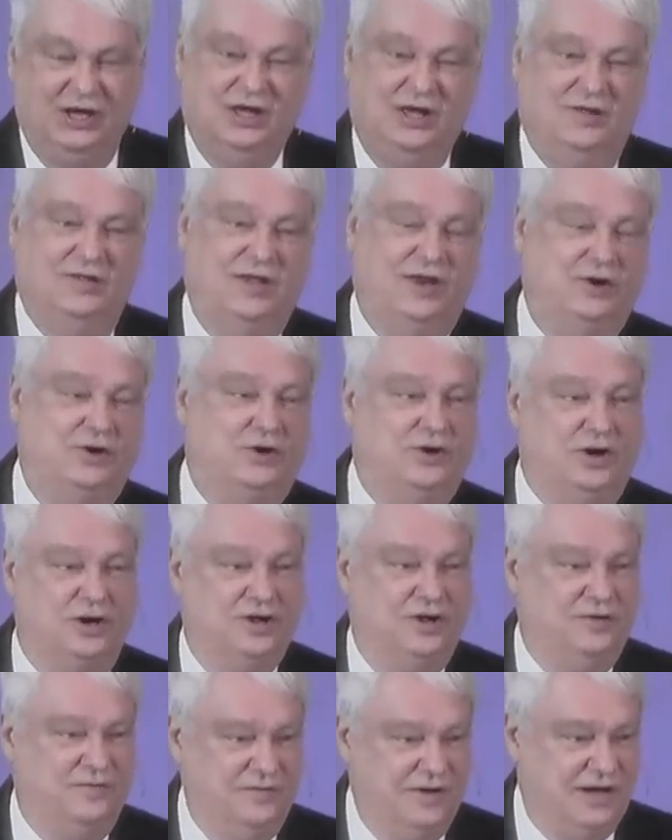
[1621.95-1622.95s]
that are going
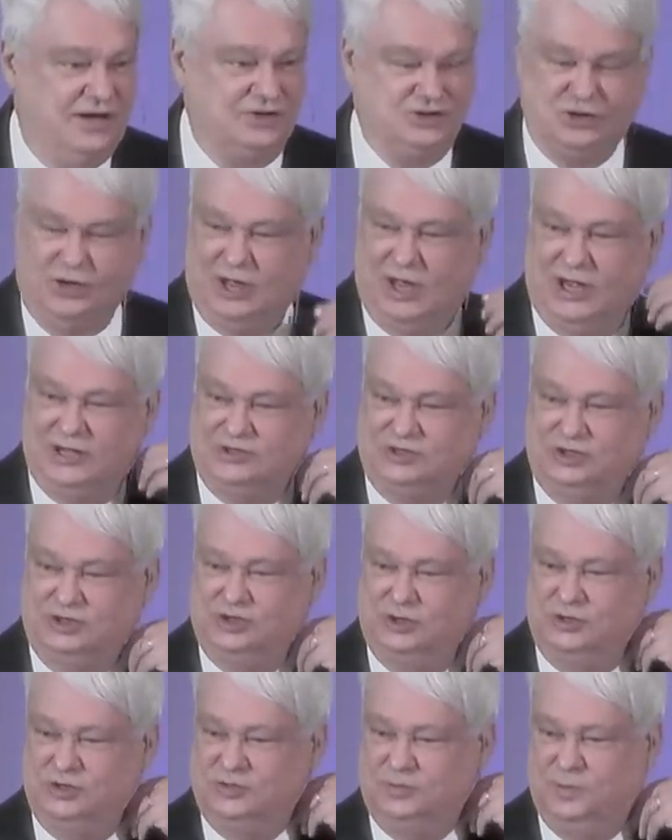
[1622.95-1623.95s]
to evangelize the
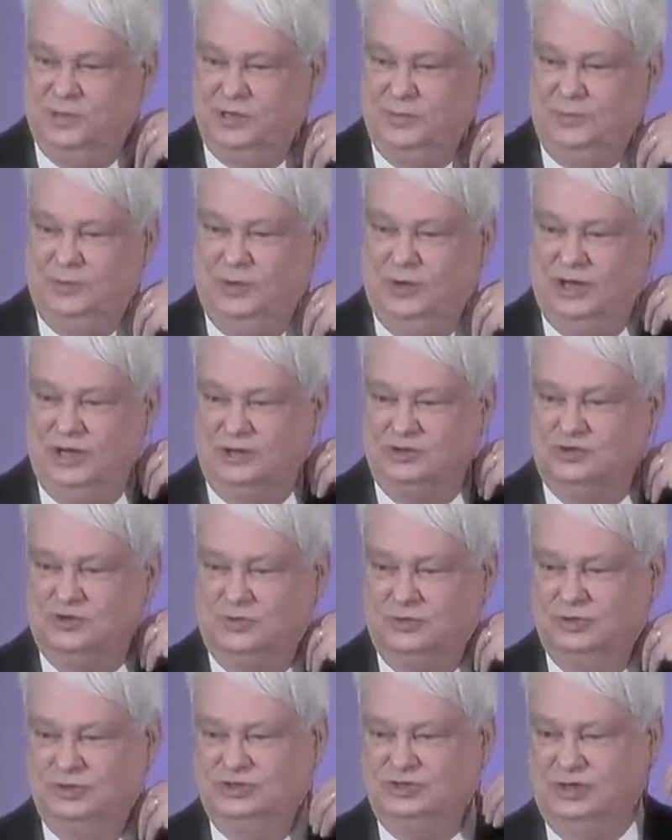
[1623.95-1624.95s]
Jewish people in
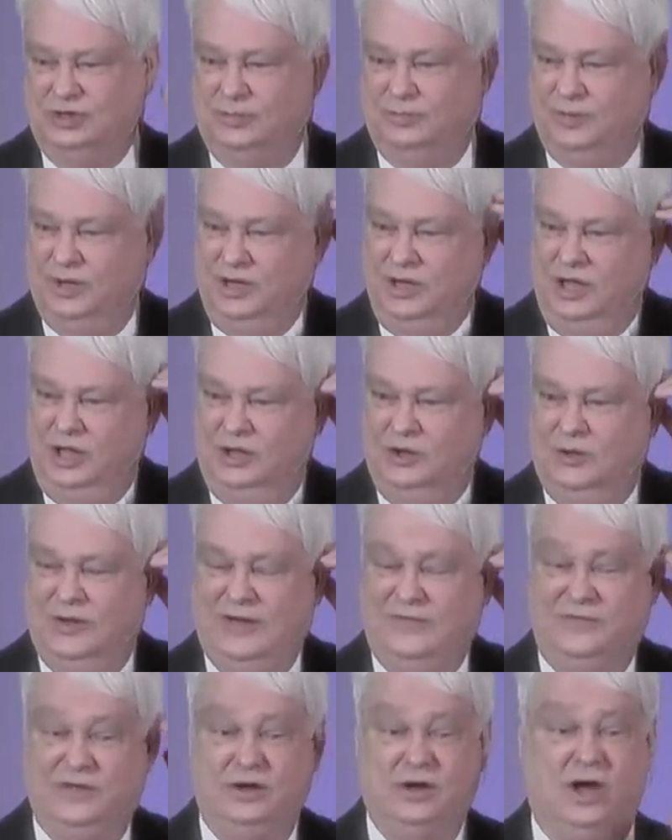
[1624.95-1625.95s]
Jerusalem. You
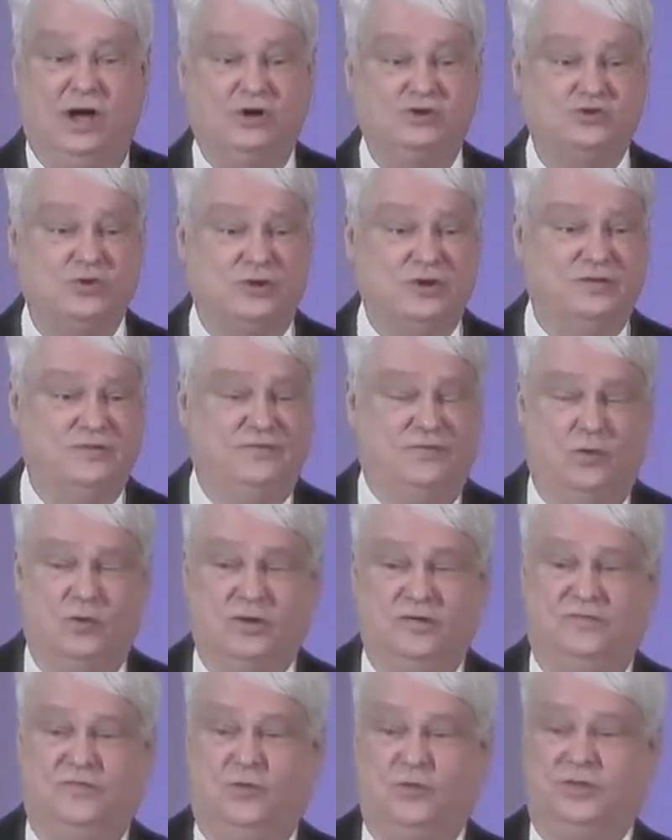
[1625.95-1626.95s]
have the
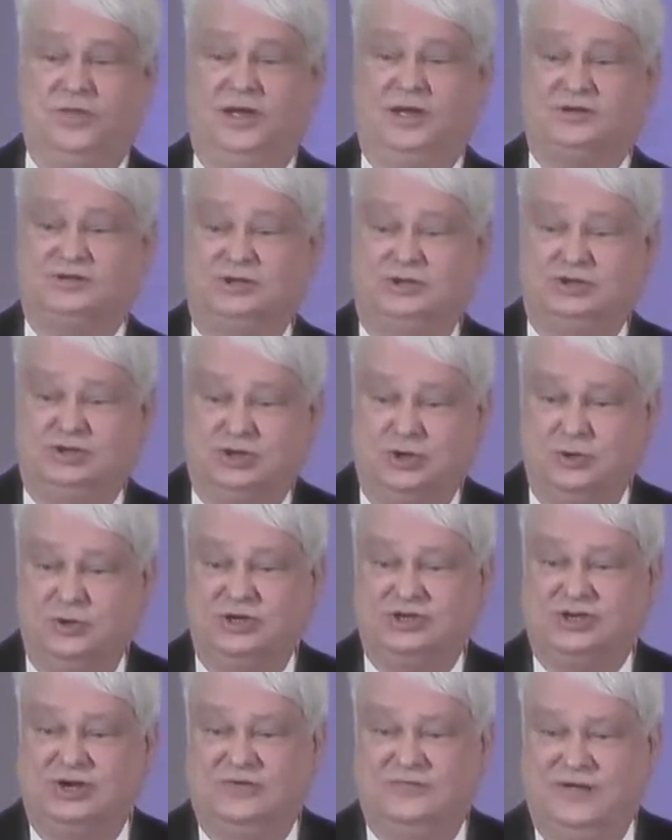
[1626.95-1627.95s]
144,000
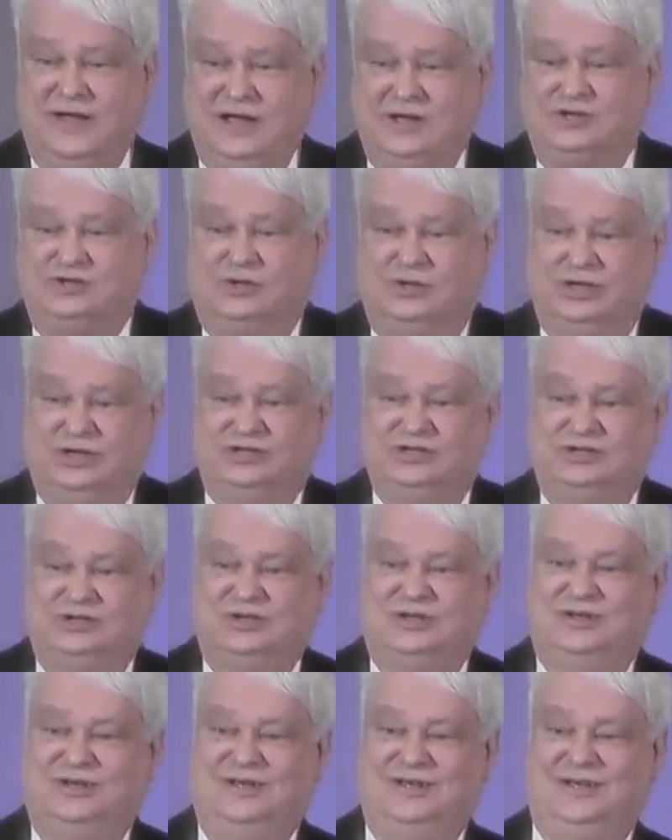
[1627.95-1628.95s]
Jewish evangelists
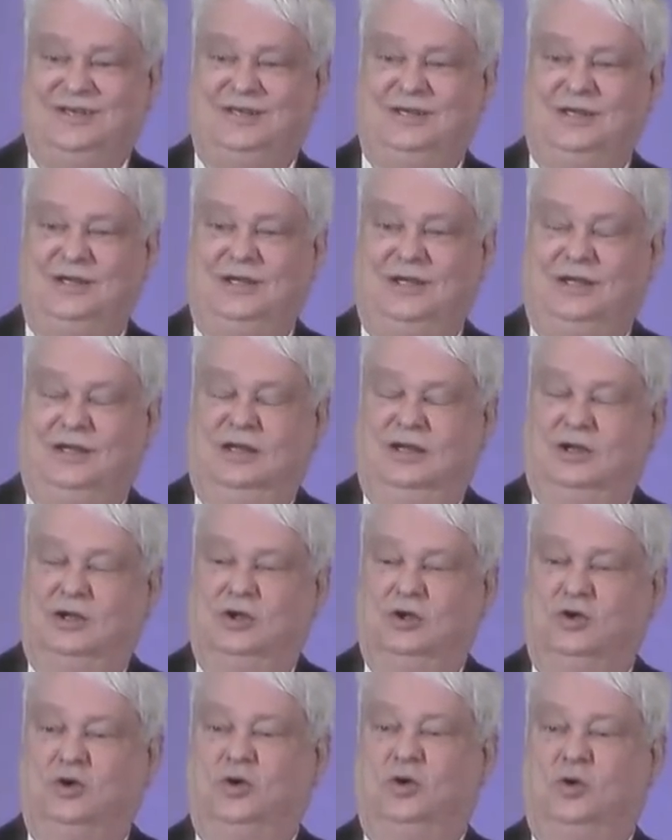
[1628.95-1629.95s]

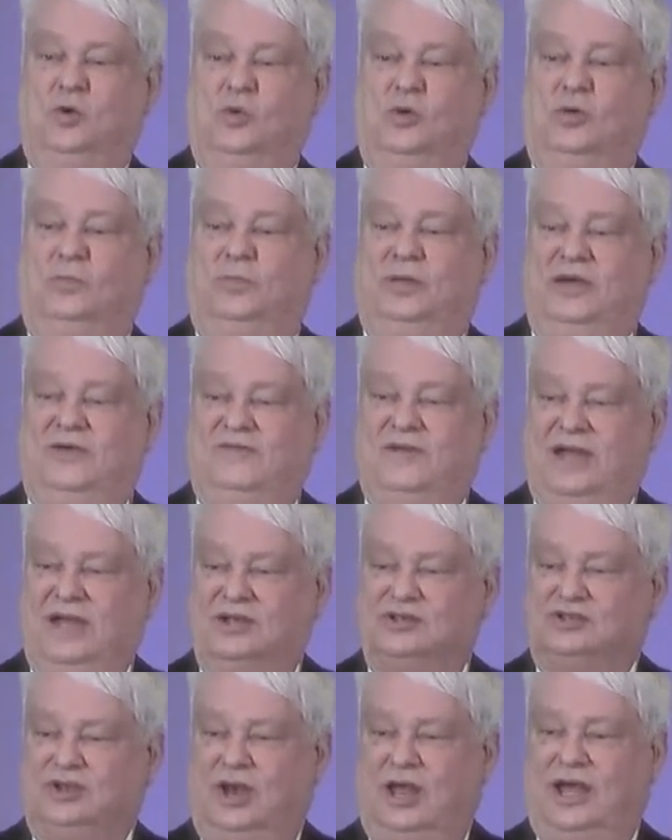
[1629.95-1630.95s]
who will be
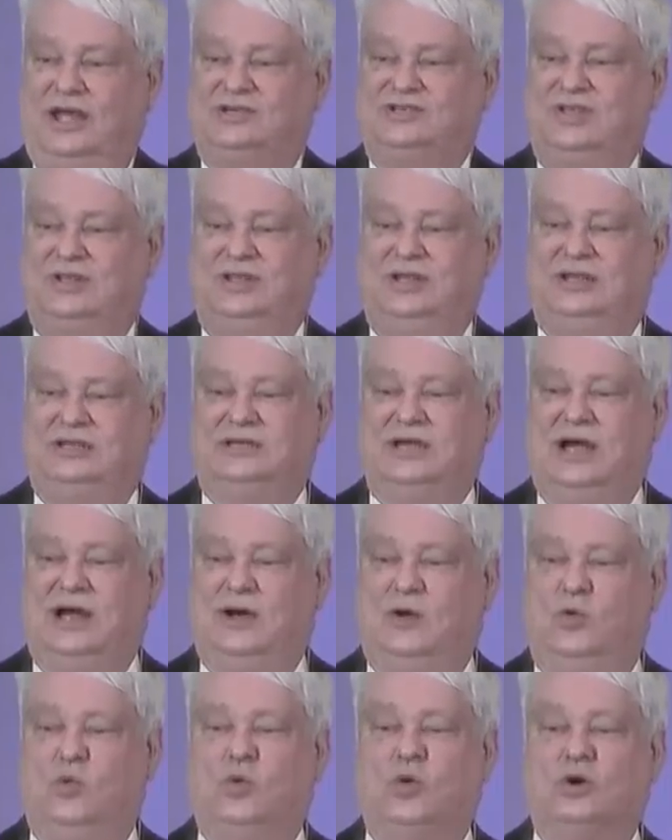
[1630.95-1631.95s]
evangelizing the
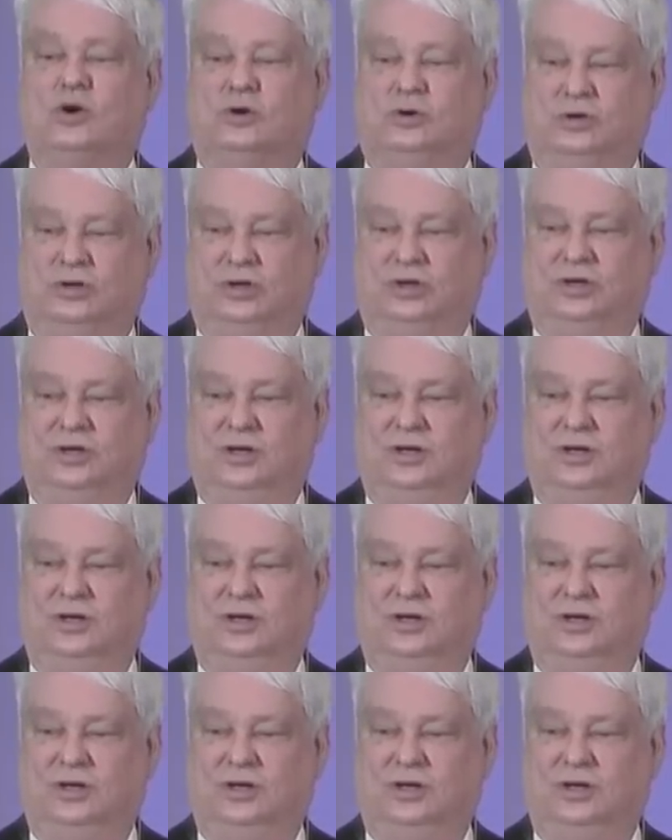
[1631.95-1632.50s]
entire world.